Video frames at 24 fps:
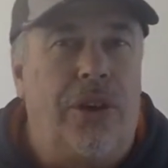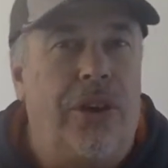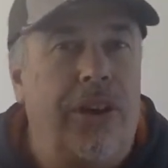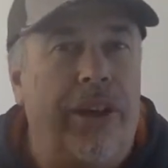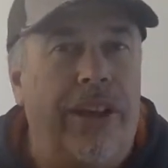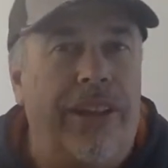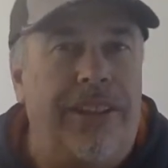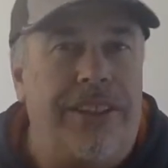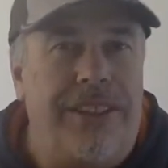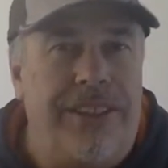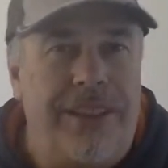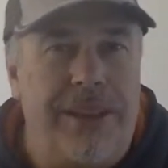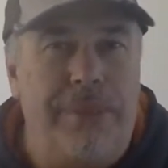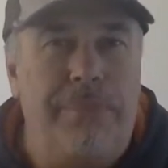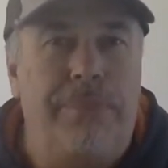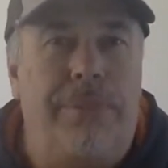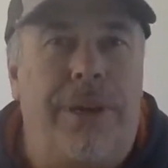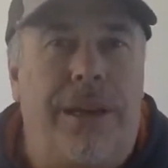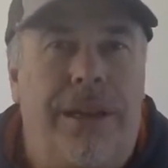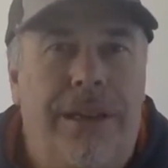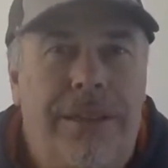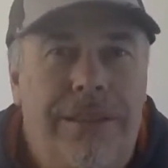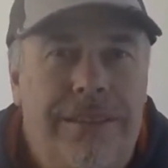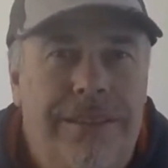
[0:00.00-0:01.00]
higher the
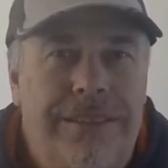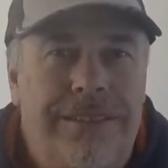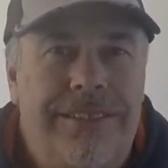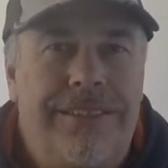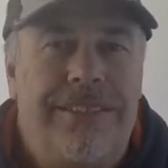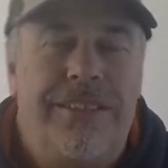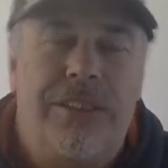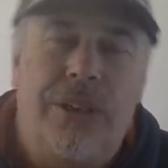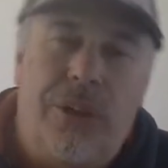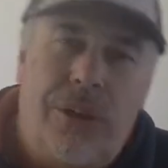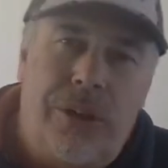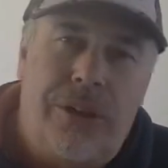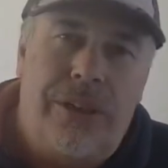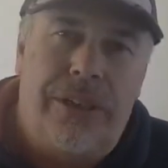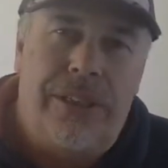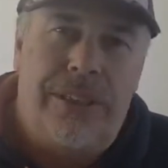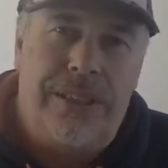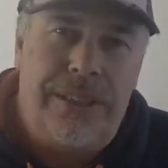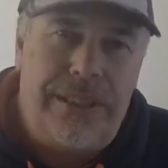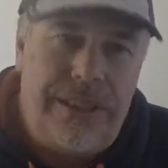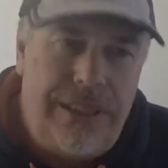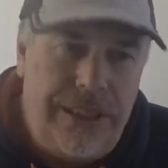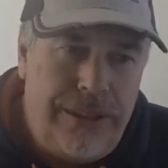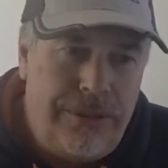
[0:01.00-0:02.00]
number, the higher
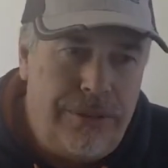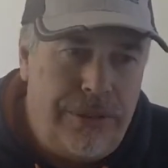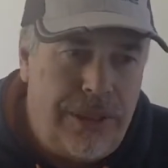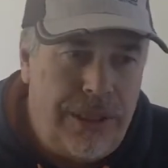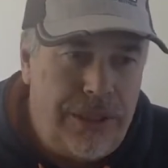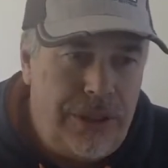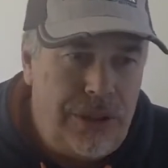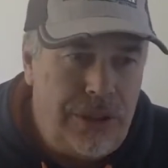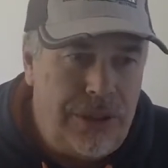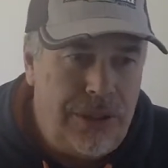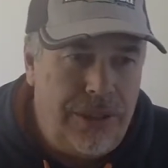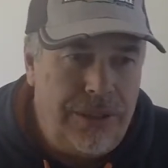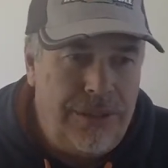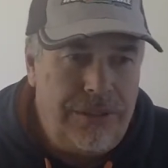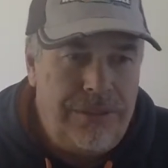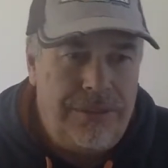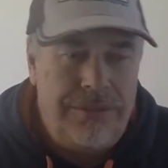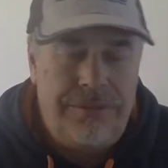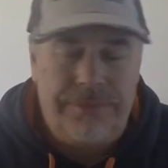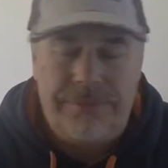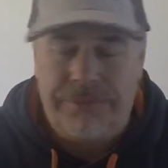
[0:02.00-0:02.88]
the gear ratio,